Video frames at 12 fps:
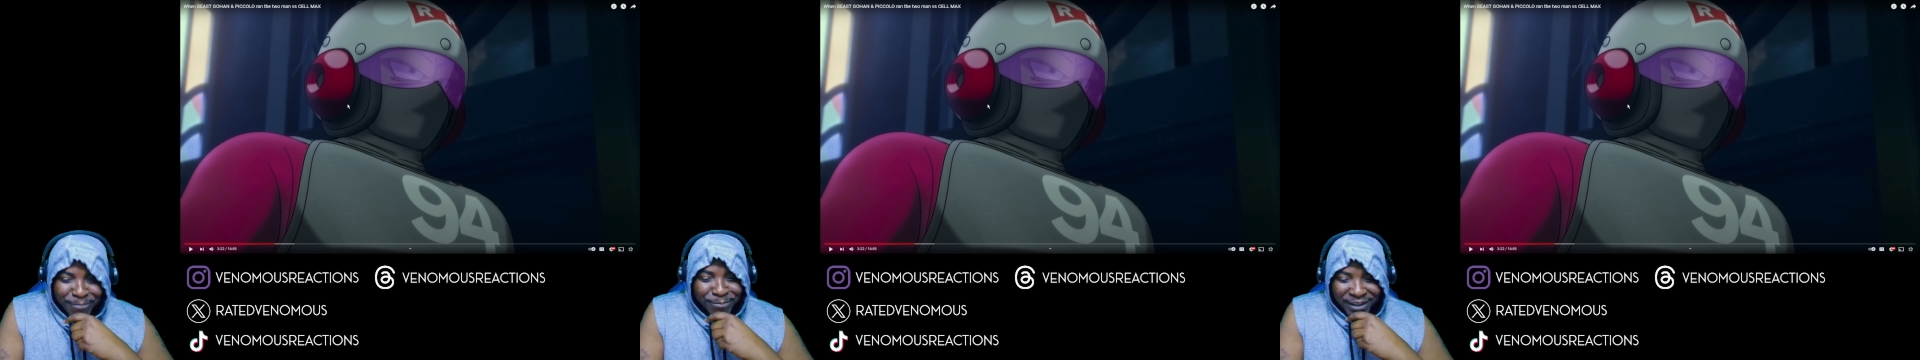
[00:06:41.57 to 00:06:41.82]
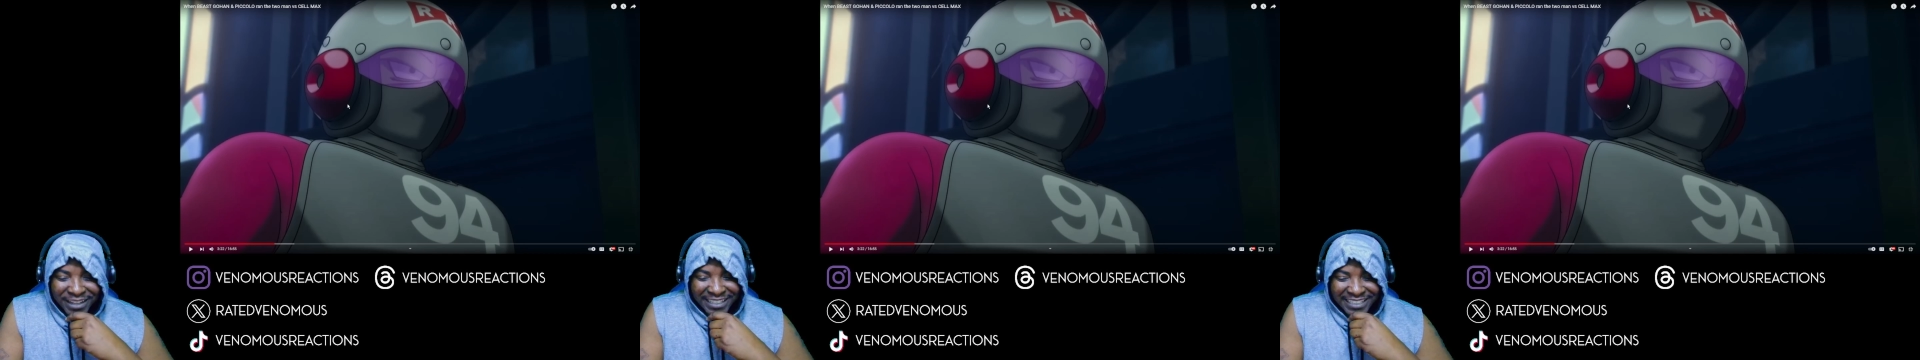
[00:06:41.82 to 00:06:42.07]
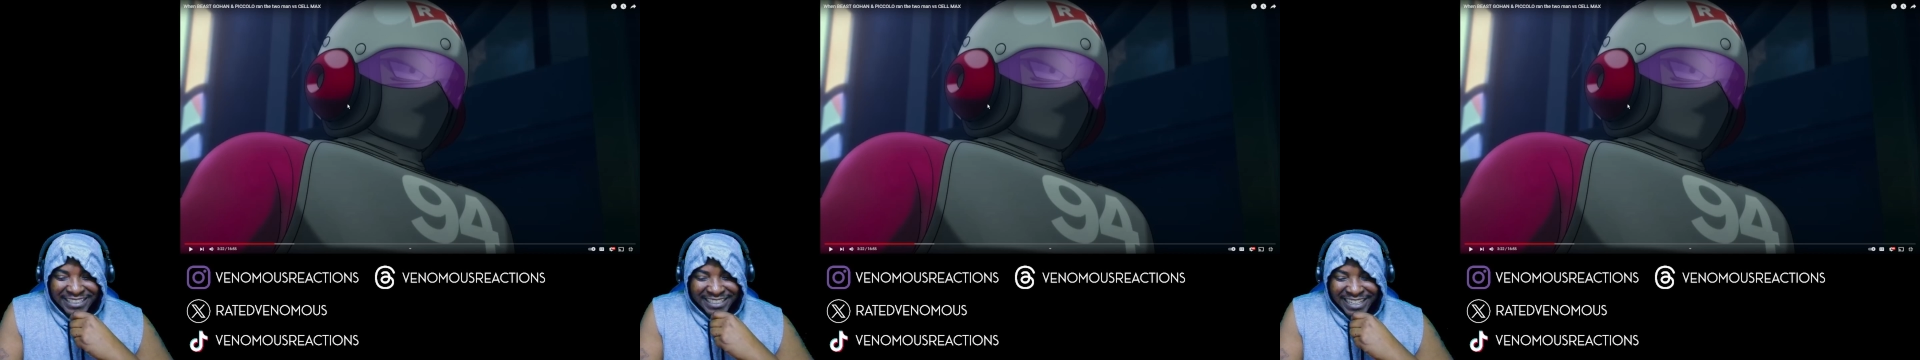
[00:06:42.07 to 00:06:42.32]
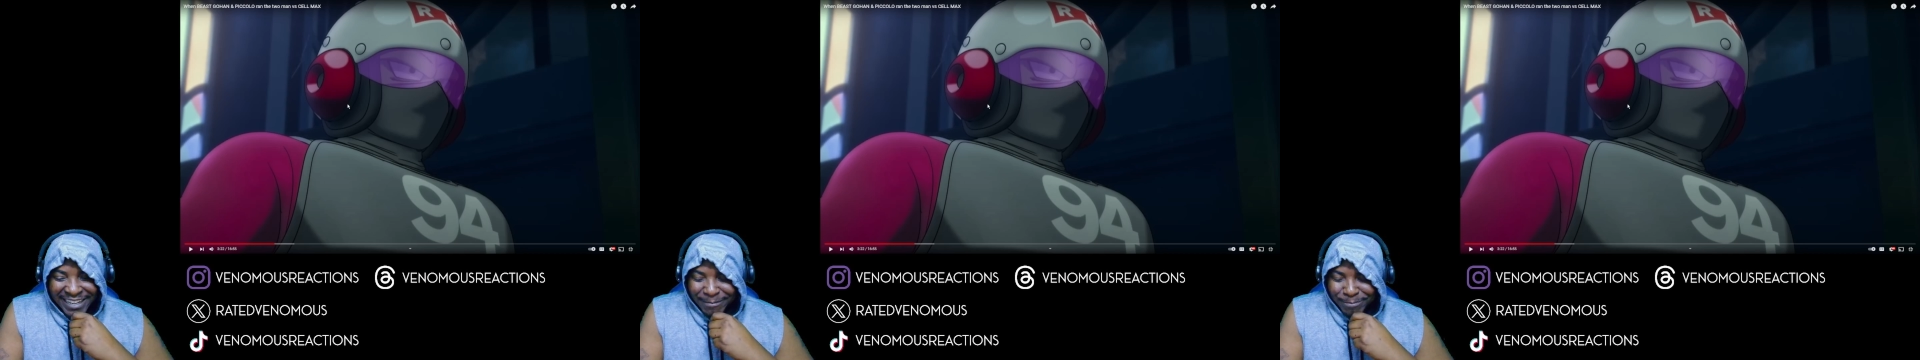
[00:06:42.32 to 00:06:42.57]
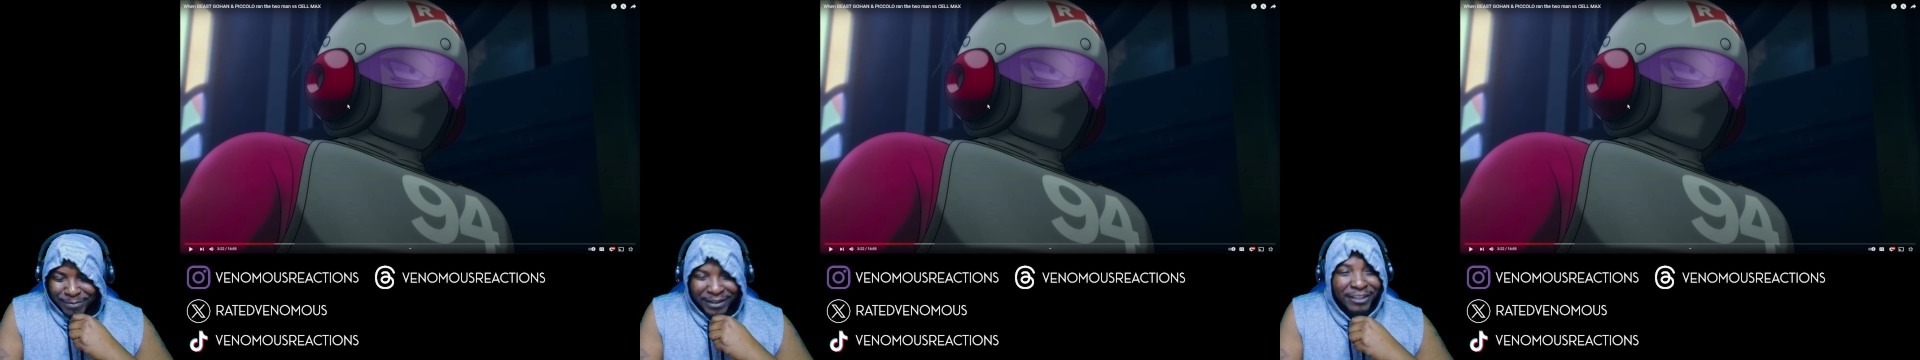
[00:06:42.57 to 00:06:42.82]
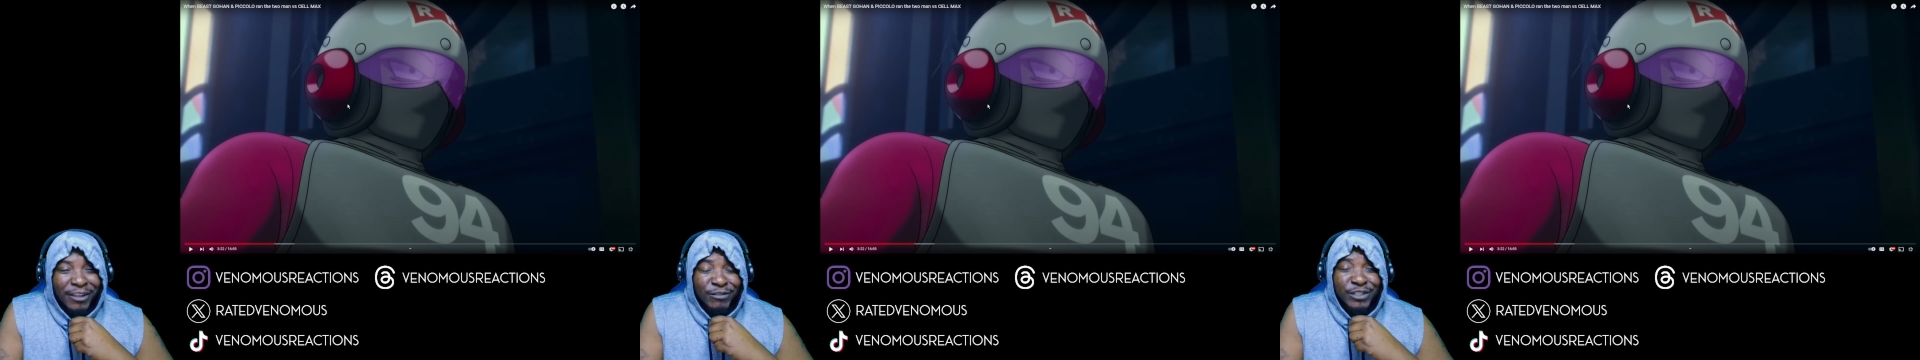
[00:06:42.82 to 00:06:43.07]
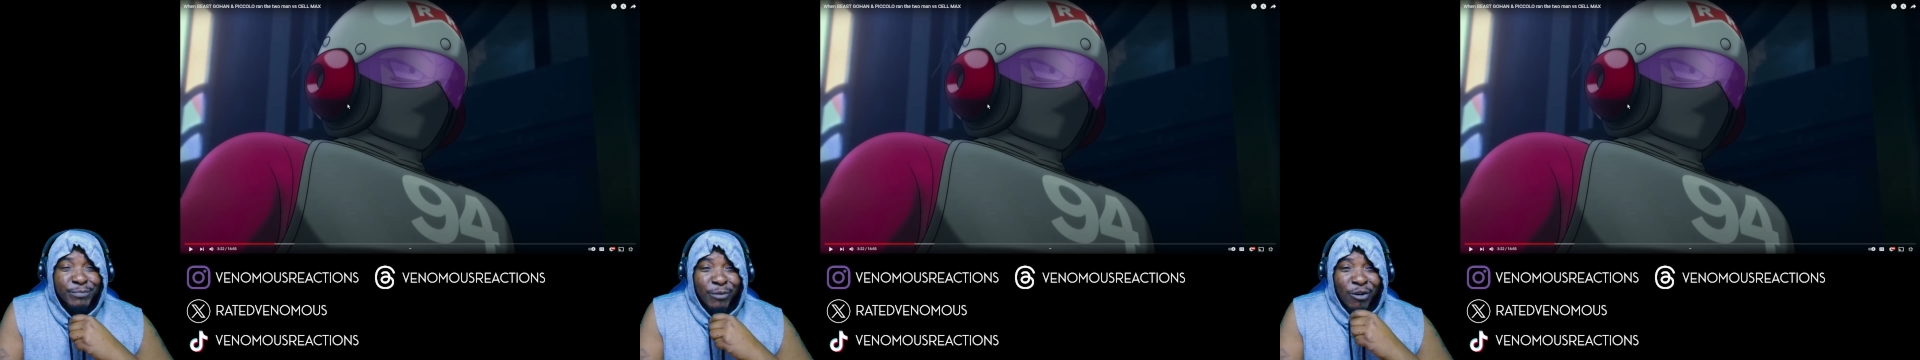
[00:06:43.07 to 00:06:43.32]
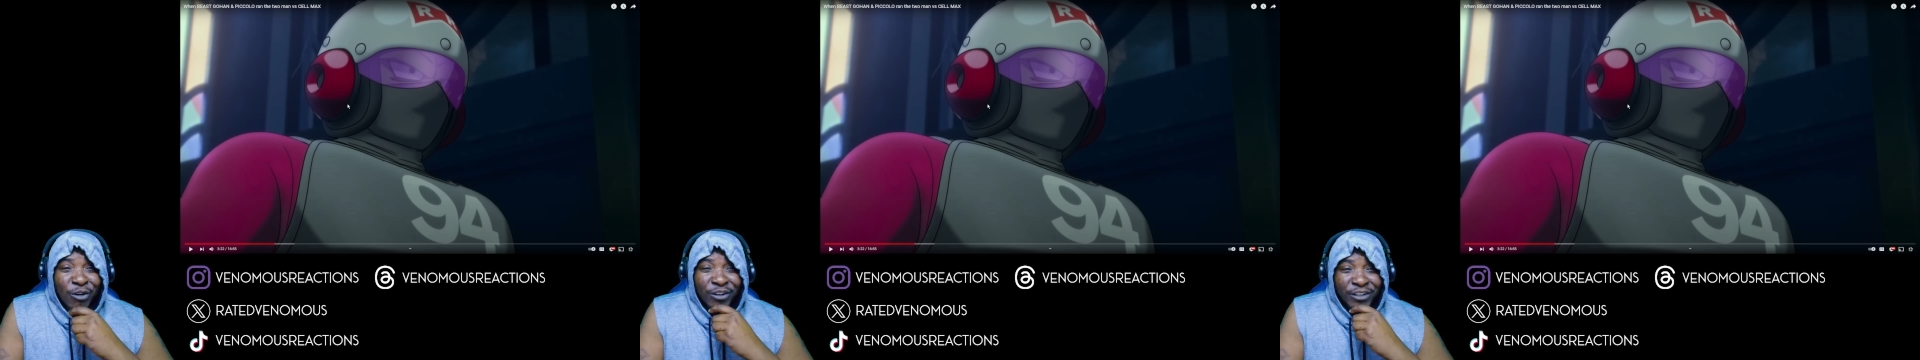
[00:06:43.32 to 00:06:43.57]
But yeah, Piccolo was more